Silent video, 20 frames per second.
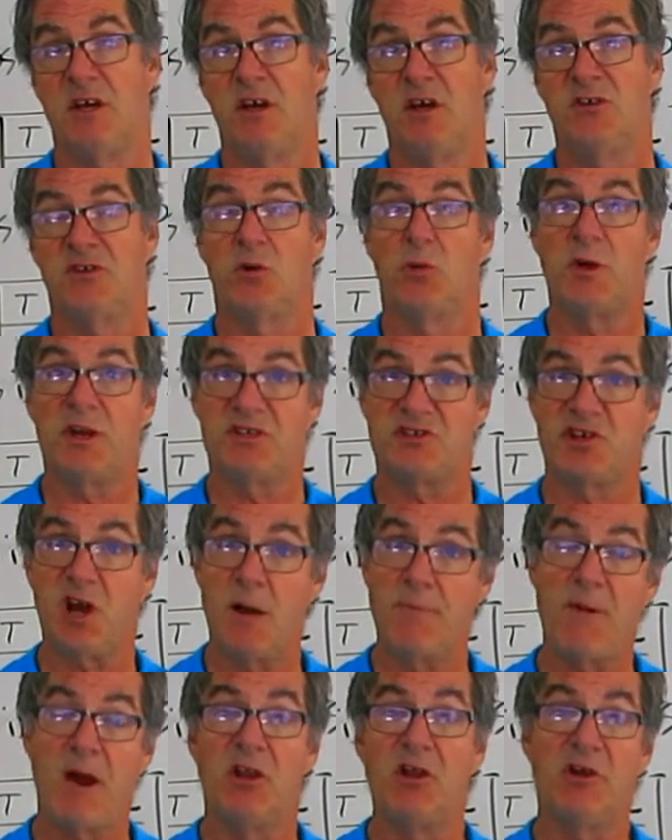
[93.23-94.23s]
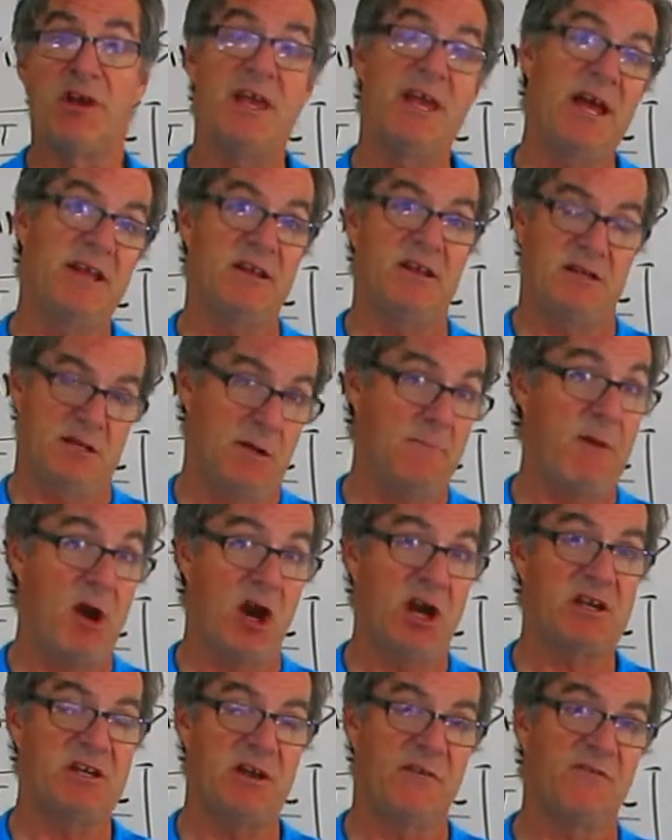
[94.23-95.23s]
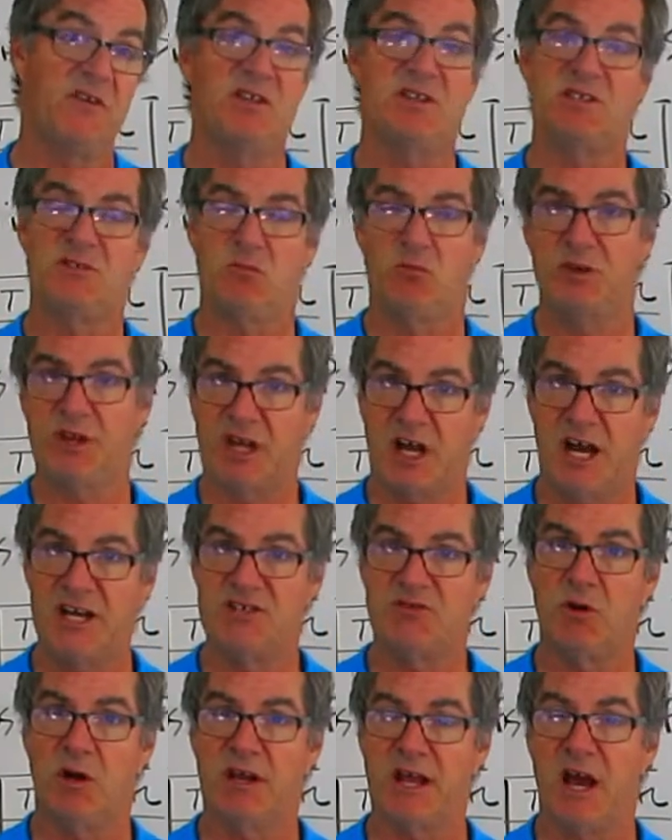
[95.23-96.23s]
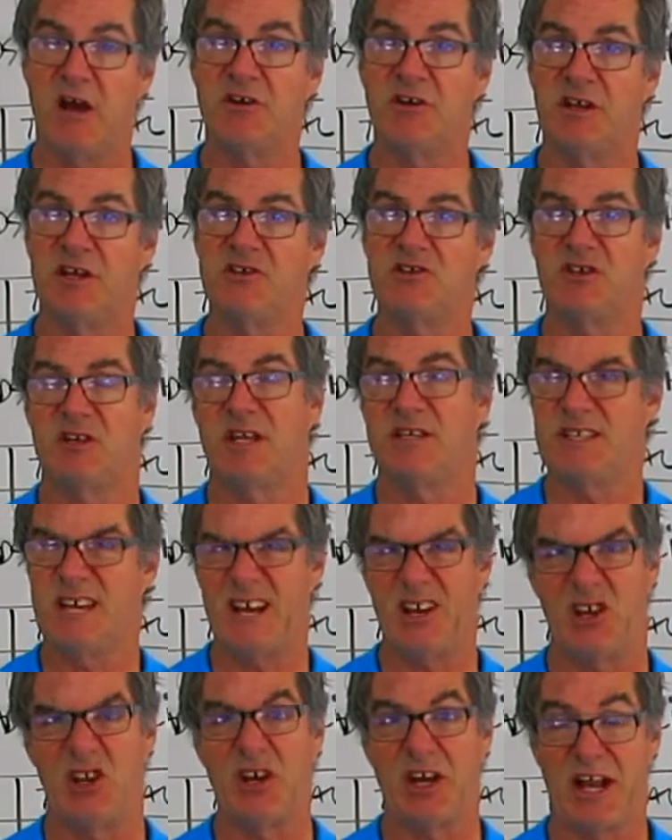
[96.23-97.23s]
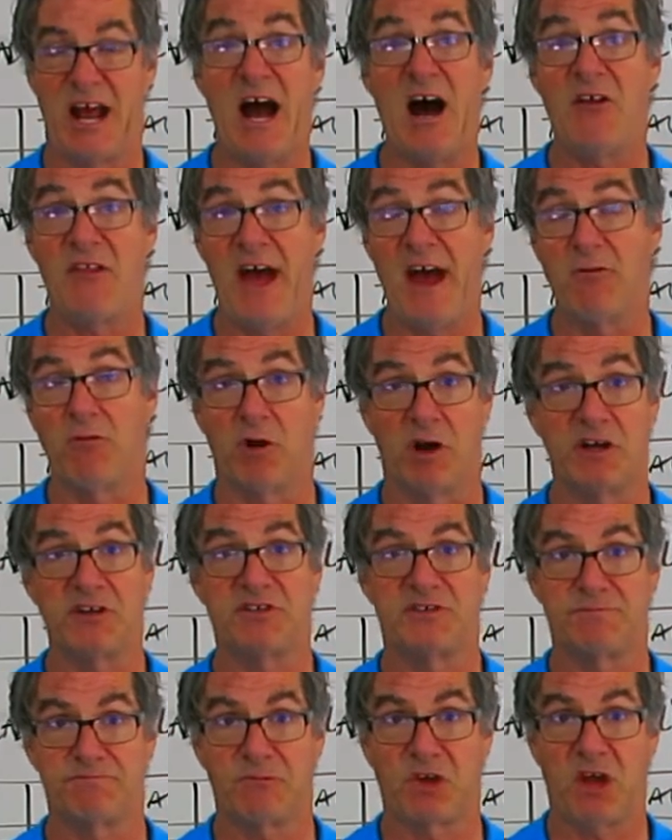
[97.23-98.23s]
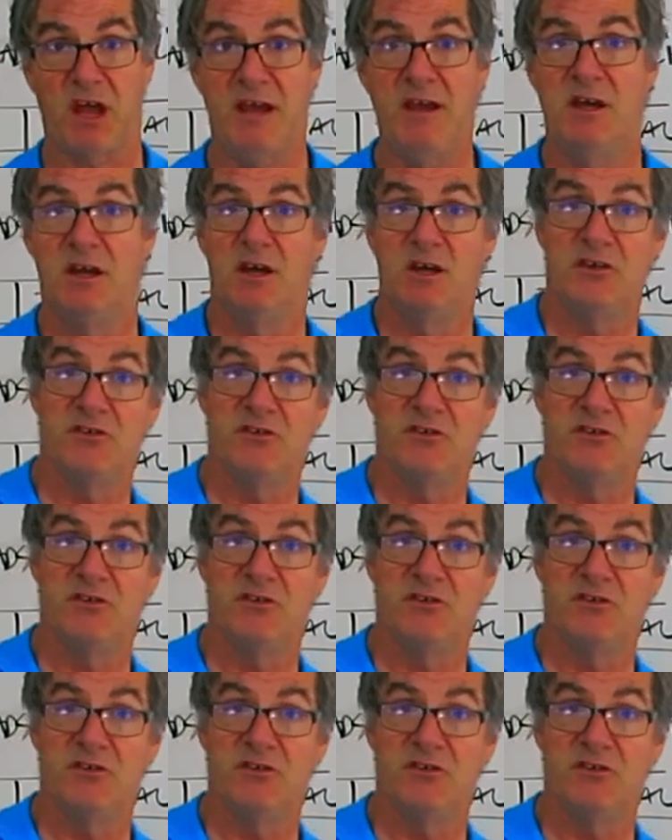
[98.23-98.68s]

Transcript: So we're going to start by looking at numeric difference with the chi-square calculation and take a look at how that works. Okay?